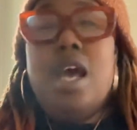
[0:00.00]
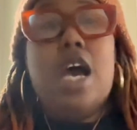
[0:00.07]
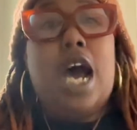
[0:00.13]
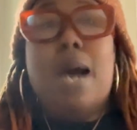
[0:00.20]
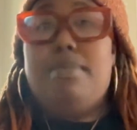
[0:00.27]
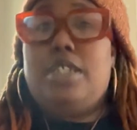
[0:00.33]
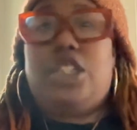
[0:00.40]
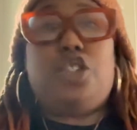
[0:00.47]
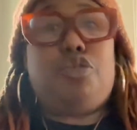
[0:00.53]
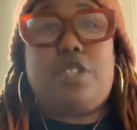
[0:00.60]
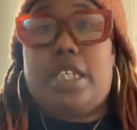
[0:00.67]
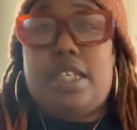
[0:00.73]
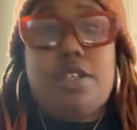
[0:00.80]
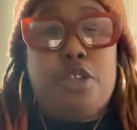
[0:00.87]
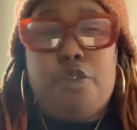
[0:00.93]
up the
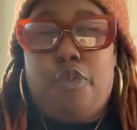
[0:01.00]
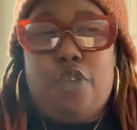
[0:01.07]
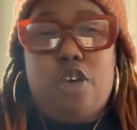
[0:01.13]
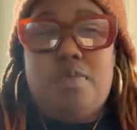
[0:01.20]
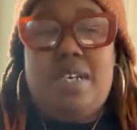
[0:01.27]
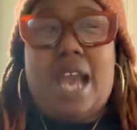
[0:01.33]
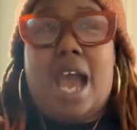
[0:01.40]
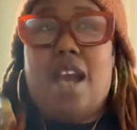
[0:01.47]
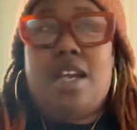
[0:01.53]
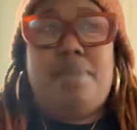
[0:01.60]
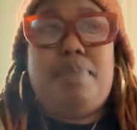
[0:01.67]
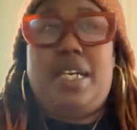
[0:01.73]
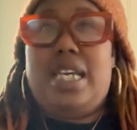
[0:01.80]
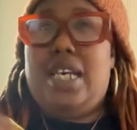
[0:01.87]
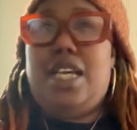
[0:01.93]
street. You feel me? I could
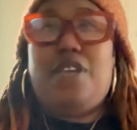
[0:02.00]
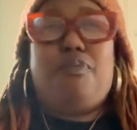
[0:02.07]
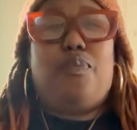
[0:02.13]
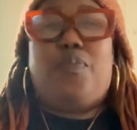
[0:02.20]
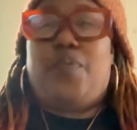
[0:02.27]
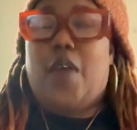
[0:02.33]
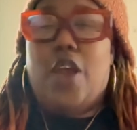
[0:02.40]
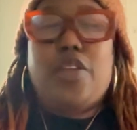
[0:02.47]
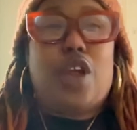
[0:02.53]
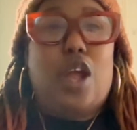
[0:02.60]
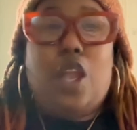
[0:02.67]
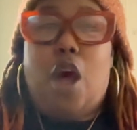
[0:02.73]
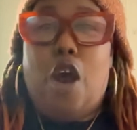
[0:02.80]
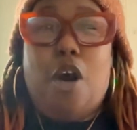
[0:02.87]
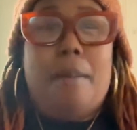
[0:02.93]
be further
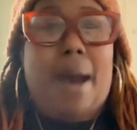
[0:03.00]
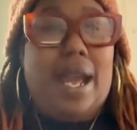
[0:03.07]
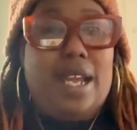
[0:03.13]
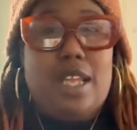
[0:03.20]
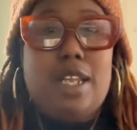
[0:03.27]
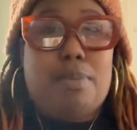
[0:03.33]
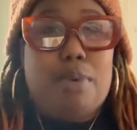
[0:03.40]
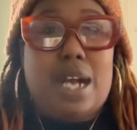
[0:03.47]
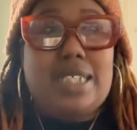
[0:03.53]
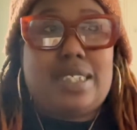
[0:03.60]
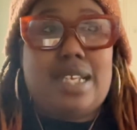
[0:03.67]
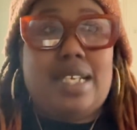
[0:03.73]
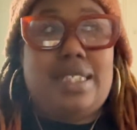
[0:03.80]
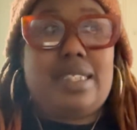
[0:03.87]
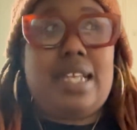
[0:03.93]
along on my healing
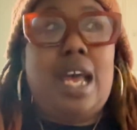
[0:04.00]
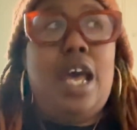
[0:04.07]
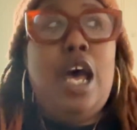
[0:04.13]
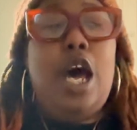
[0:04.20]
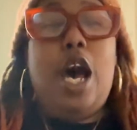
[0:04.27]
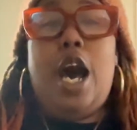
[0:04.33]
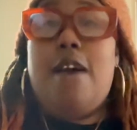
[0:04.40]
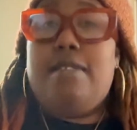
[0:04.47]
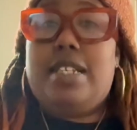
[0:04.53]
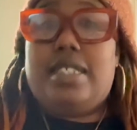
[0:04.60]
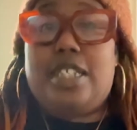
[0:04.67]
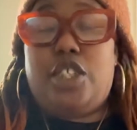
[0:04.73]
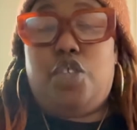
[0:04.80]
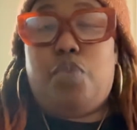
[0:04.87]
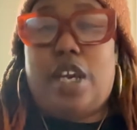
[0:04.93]
process of the
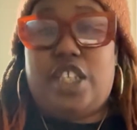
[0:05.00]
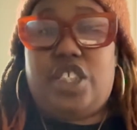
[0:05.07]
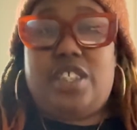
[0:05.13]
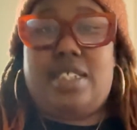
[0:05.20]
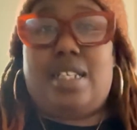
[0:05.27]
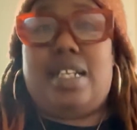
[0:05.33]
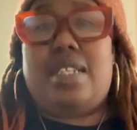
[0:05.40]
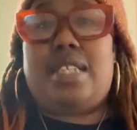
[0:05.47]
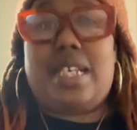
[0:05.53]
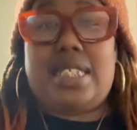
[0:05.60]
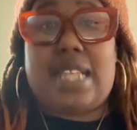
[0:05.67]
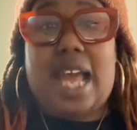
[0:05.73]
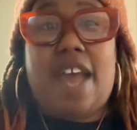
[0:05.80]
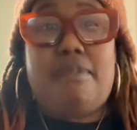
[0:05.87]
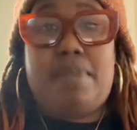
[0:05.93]
situations and the things
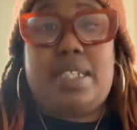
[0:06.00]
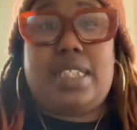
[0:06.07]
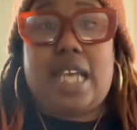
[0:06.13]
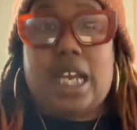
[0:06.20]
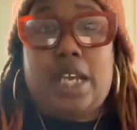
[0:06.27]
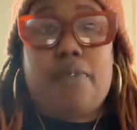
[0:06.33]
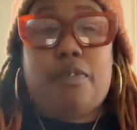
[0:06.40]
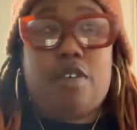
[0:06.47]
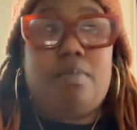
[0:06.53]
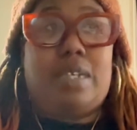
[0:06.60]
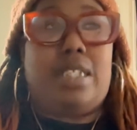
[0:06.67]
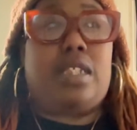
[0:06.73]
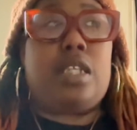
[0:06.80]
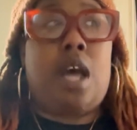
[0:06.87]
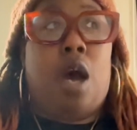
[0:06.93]
that have been taken from
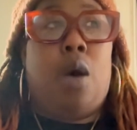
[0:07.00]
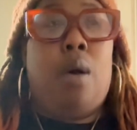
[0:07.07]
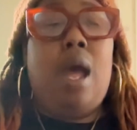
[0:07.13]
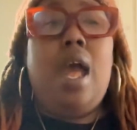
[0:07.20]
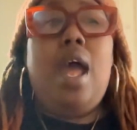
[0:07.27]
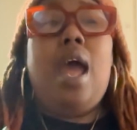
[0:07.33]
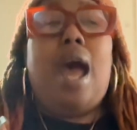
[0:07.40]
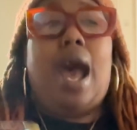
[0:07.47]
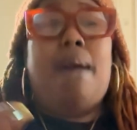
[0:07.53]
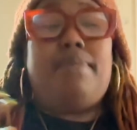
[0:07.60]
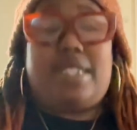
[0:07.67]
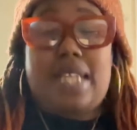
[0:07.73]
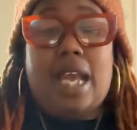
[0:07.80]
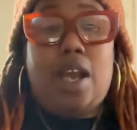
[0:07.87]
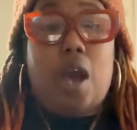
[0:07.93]
me. So I'm
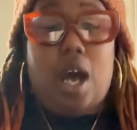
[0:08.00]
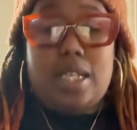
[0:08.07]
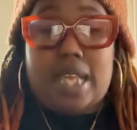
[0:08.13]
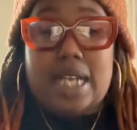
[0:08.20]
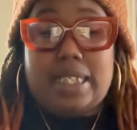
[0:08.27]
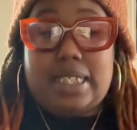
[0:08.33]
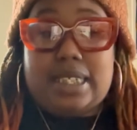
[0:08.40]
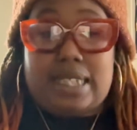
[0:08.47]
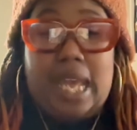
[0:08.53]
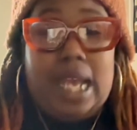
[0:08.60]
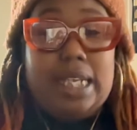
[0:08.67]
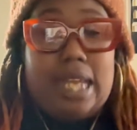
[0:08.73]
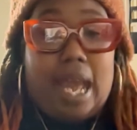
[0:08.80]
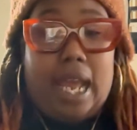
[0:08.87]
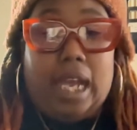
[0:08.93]
saying all that to
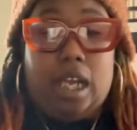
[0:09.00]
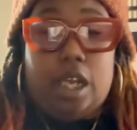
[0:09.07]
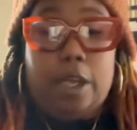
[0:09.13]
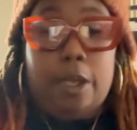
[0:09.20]
say, like,